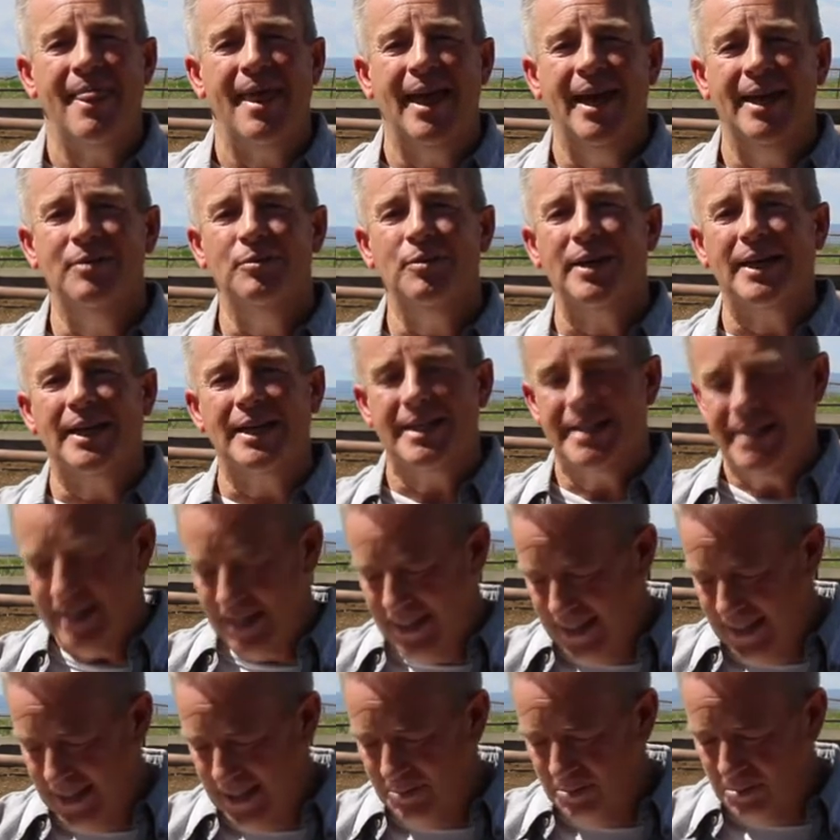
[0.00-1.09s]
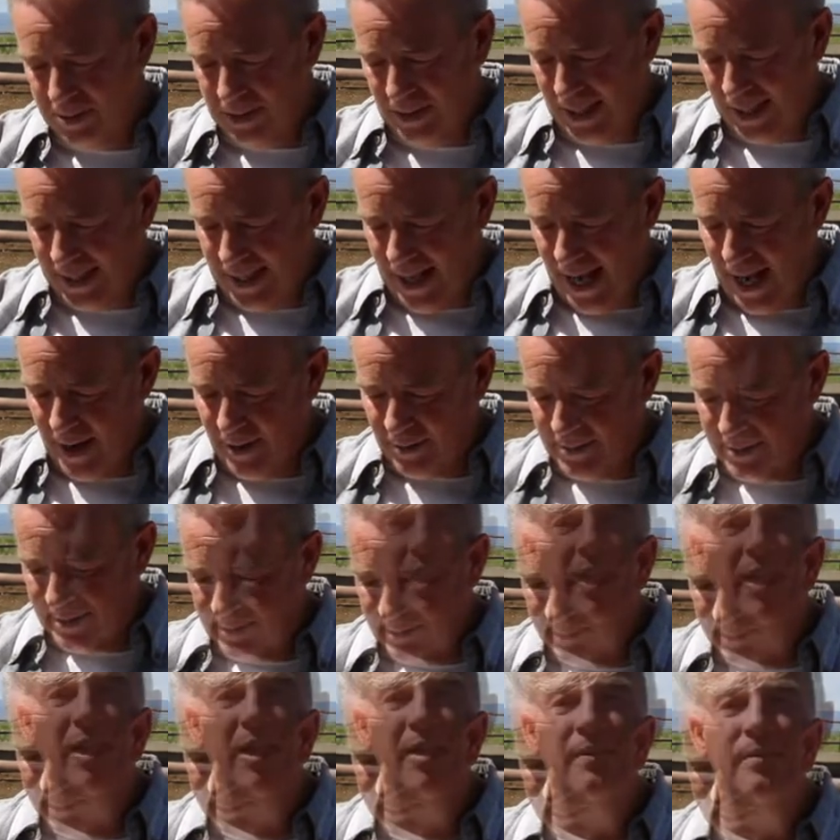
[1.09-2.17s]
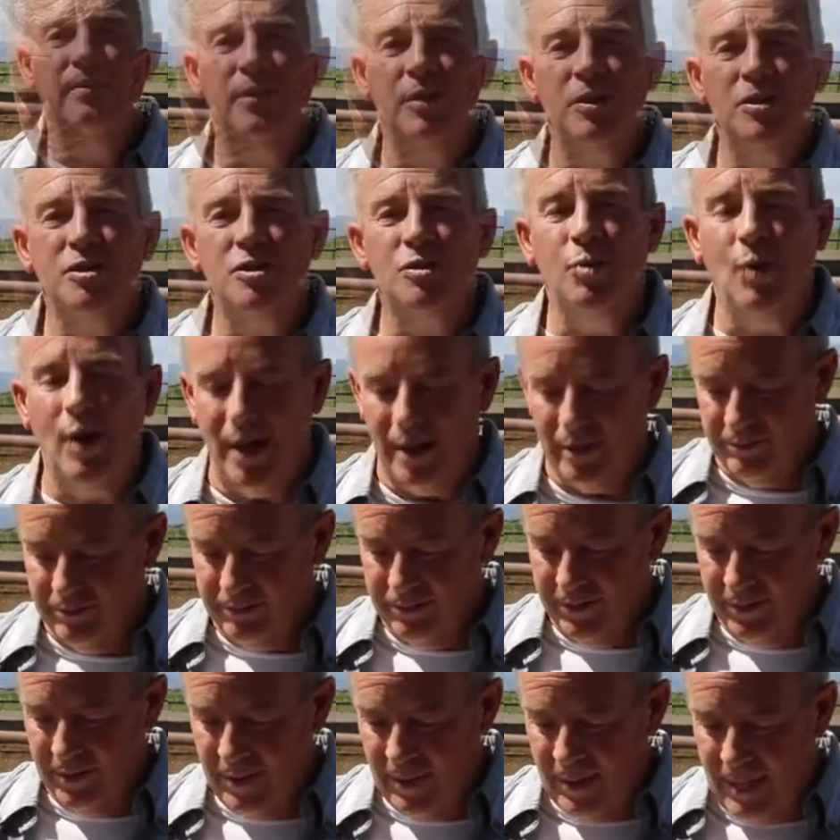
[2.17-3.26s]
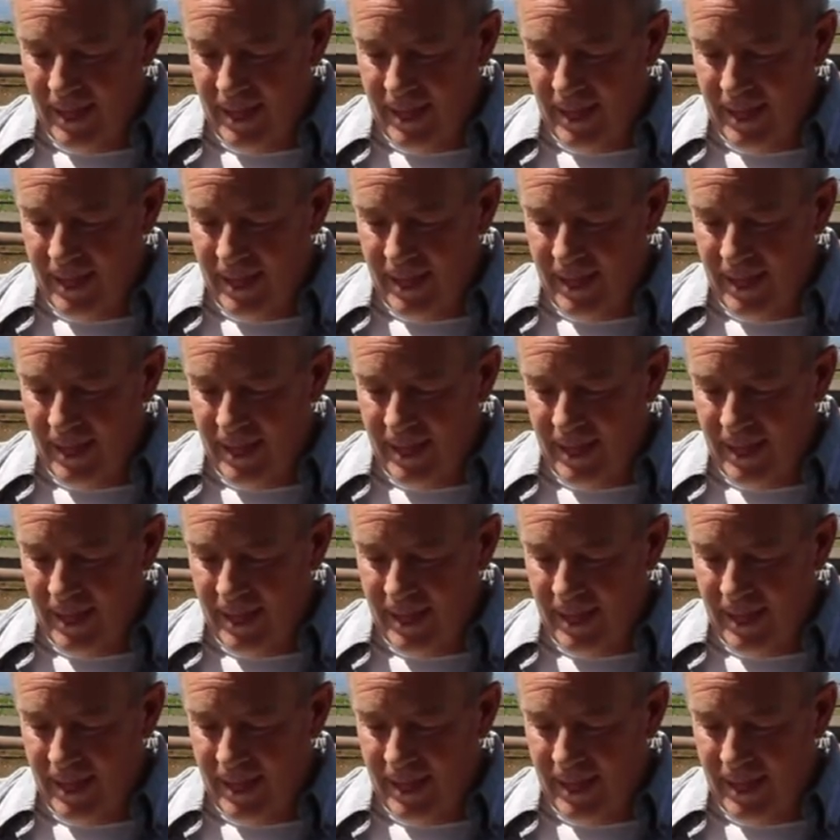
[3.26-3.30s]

And we're going to see this played out. Verse 12.